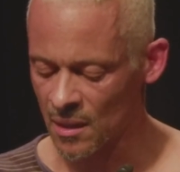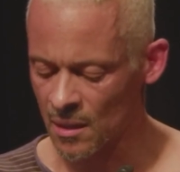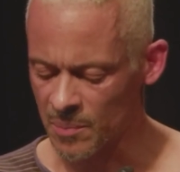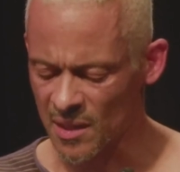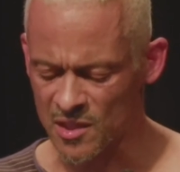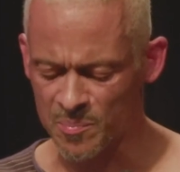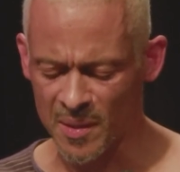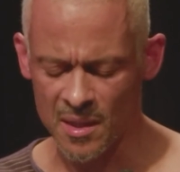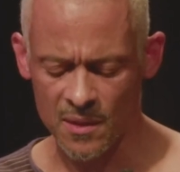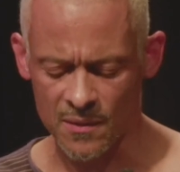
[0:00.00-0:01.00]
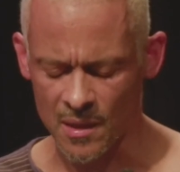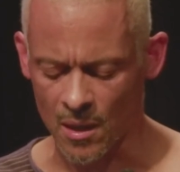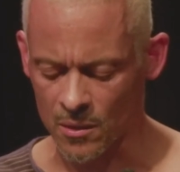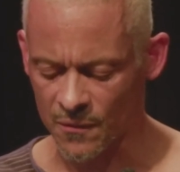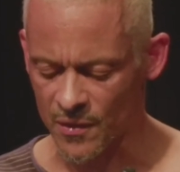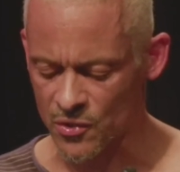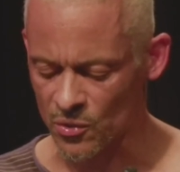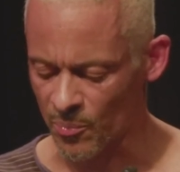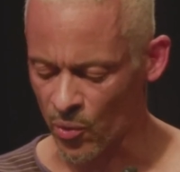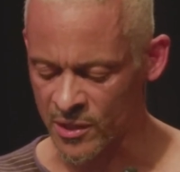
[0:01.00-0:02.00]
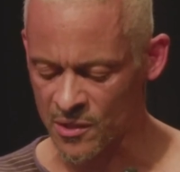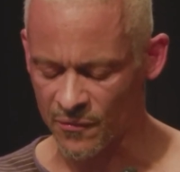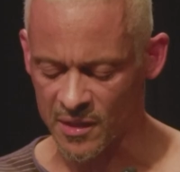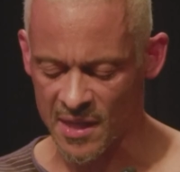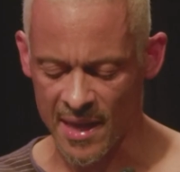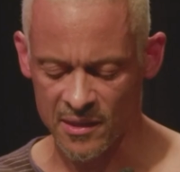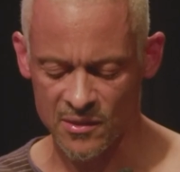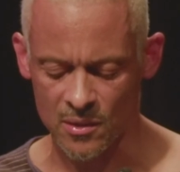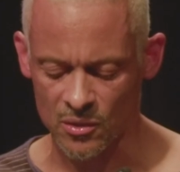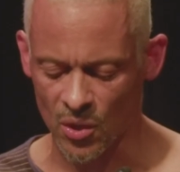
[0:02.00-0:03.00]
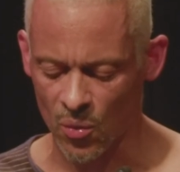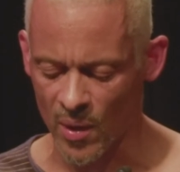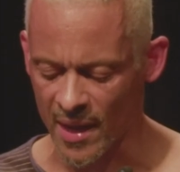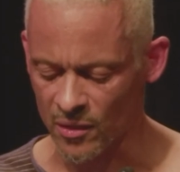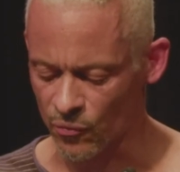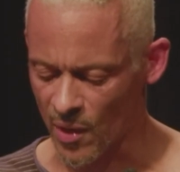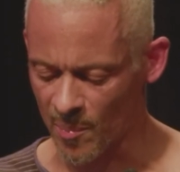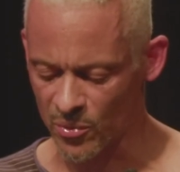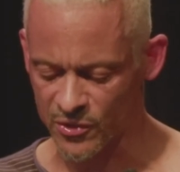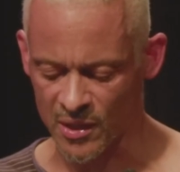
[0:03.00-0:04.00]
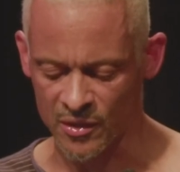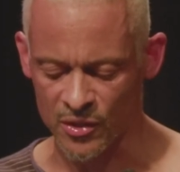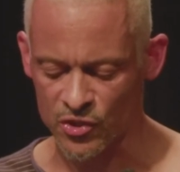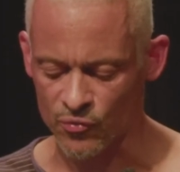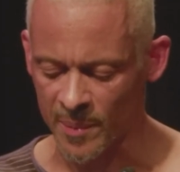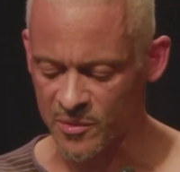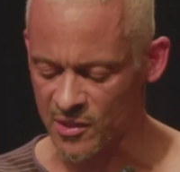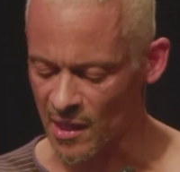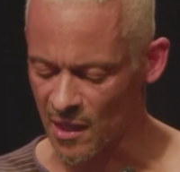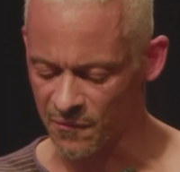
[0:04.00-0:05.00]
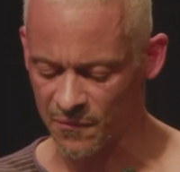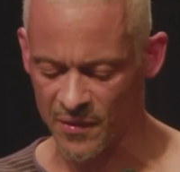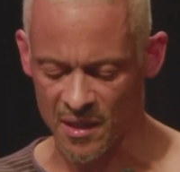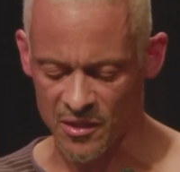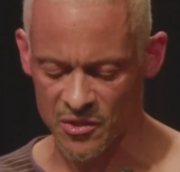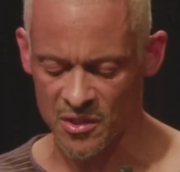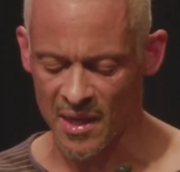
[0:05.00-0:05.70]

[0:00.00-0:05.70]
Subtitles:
Because beneath the artificial poise of a text, the low end rumbles and disrupts the unfinished,